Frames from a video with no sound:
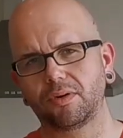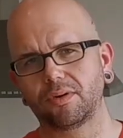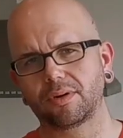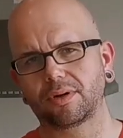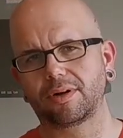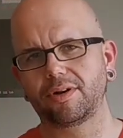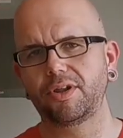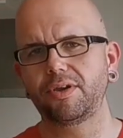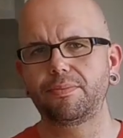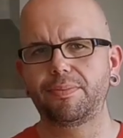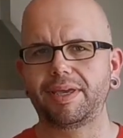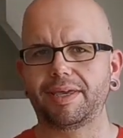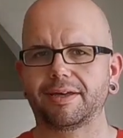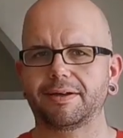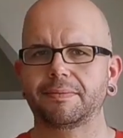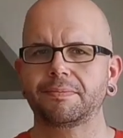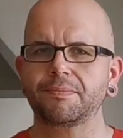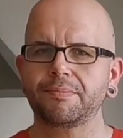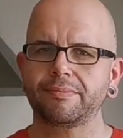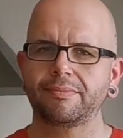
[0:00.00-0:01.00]
more
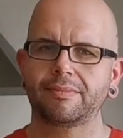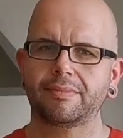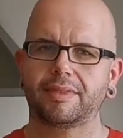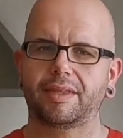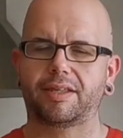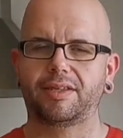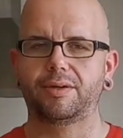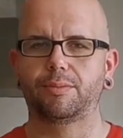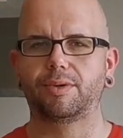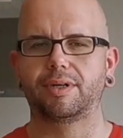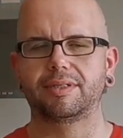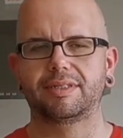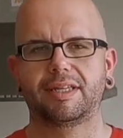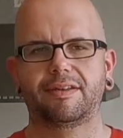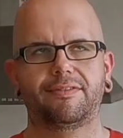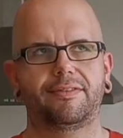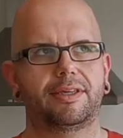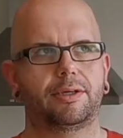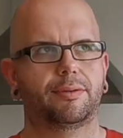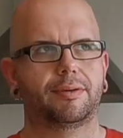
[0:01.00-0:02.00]
gloopier than you would
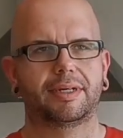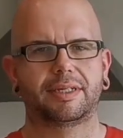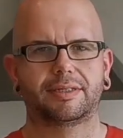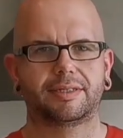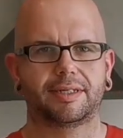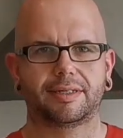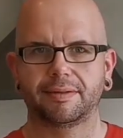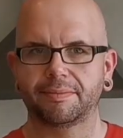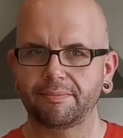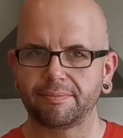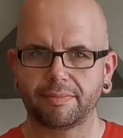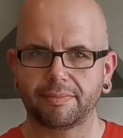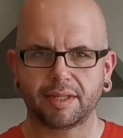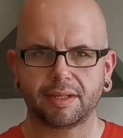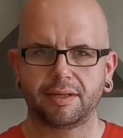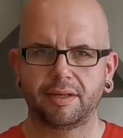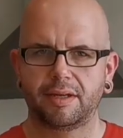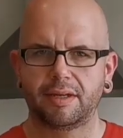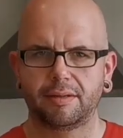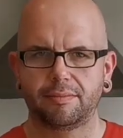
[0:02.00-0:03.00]
if you were to
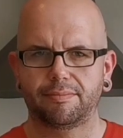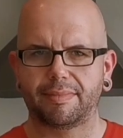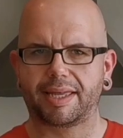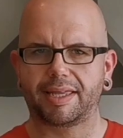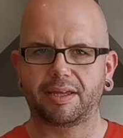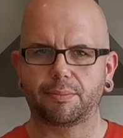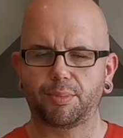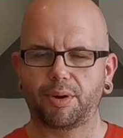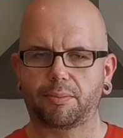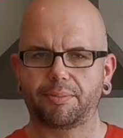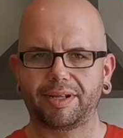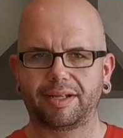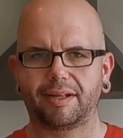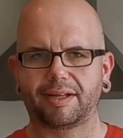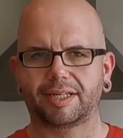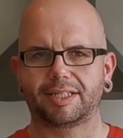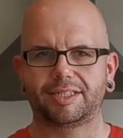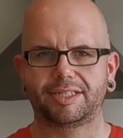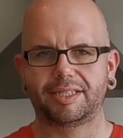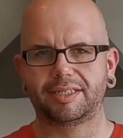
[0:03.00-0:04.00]
make it properly
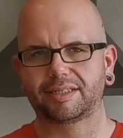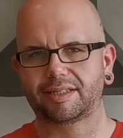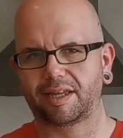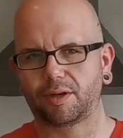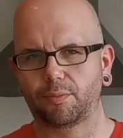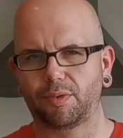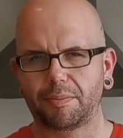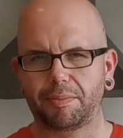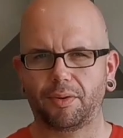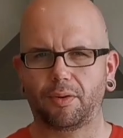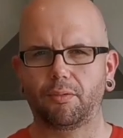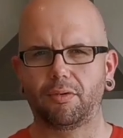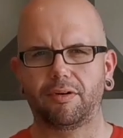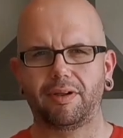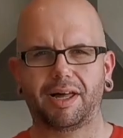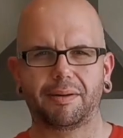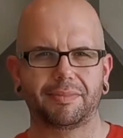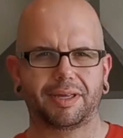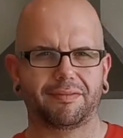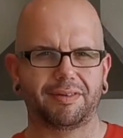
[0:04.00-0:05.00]
like a cheesecake, whip it
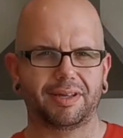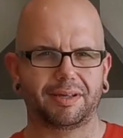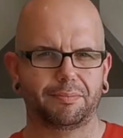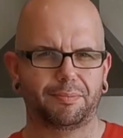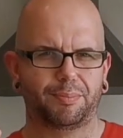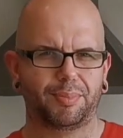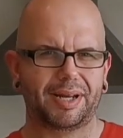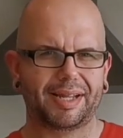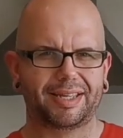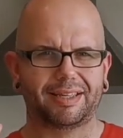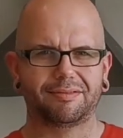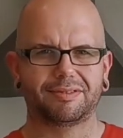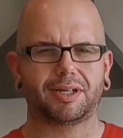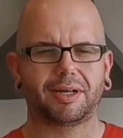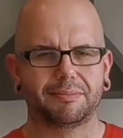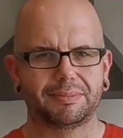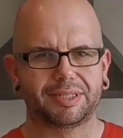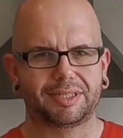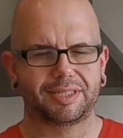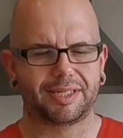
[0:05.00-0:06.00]
all up, give it plenty of
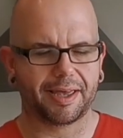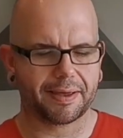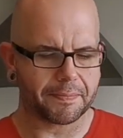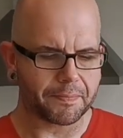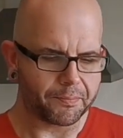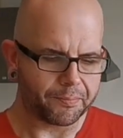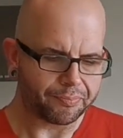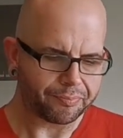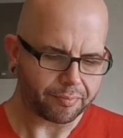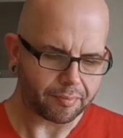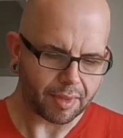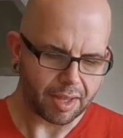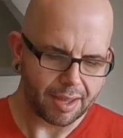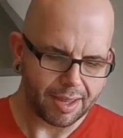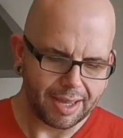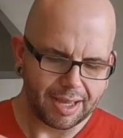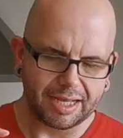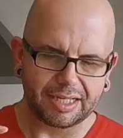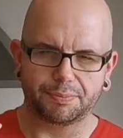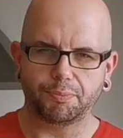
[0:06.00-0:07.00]
time to set.
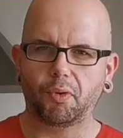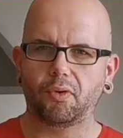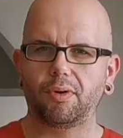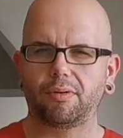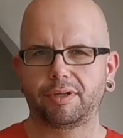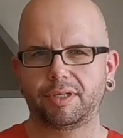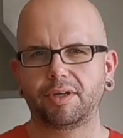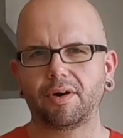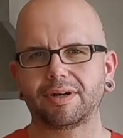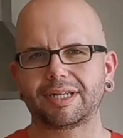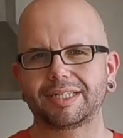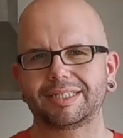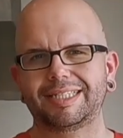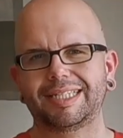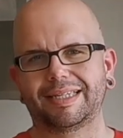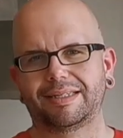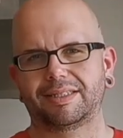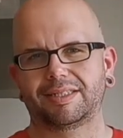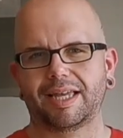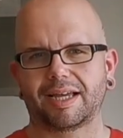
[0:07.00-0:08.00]
It's more yogurty in